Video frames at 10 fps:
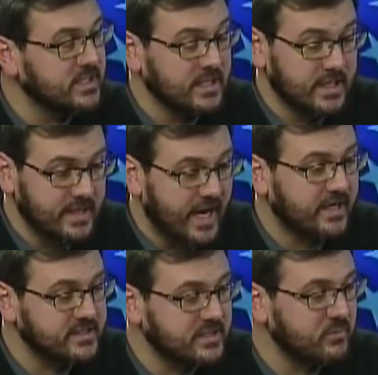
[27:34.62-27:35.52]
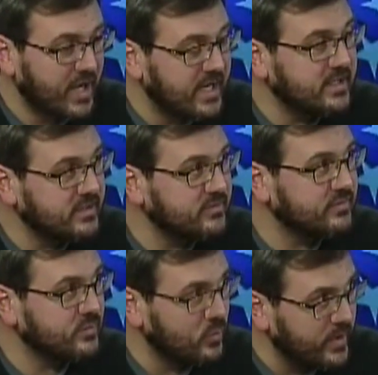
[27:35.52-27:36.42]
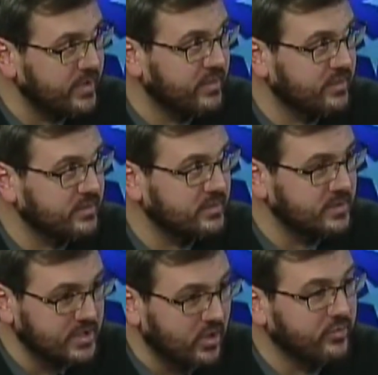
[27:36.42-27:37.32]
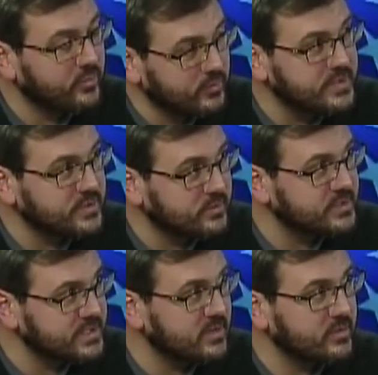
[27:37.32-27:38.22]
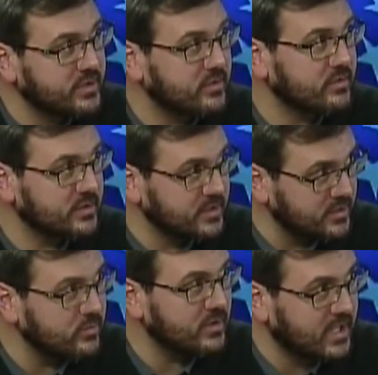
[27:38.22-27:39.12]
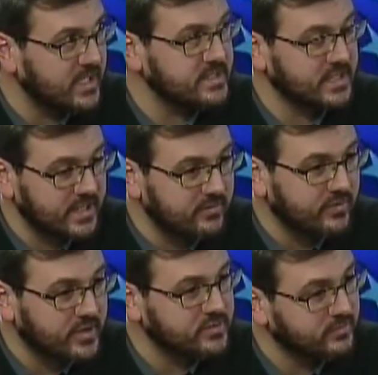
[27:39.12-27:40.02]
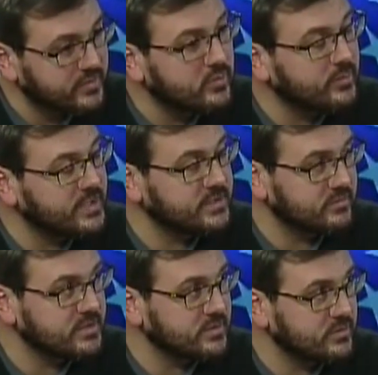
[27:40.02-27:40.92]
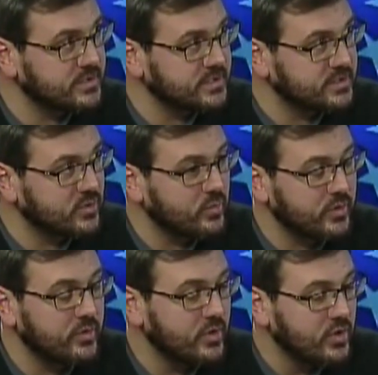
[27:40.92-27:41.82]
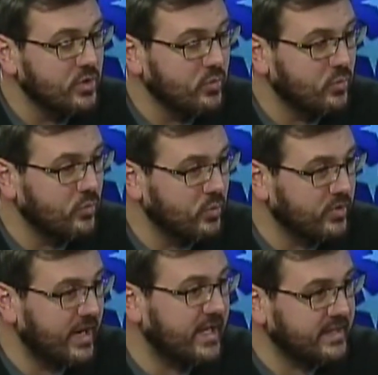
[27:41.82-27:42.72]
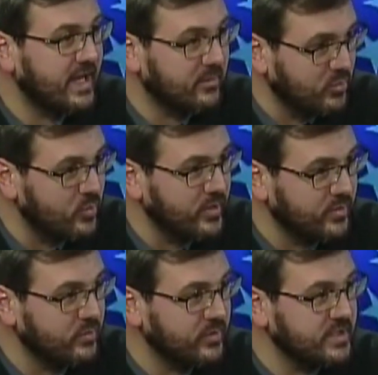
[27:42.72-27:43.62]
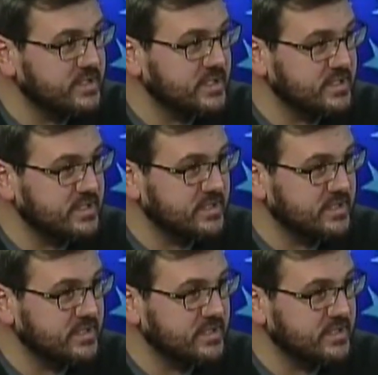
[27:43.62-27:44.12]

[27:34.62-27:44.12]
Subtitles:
That is competitive with the other resources that we currently utilize and fossil fuel-based resources. So we're at that point where this is,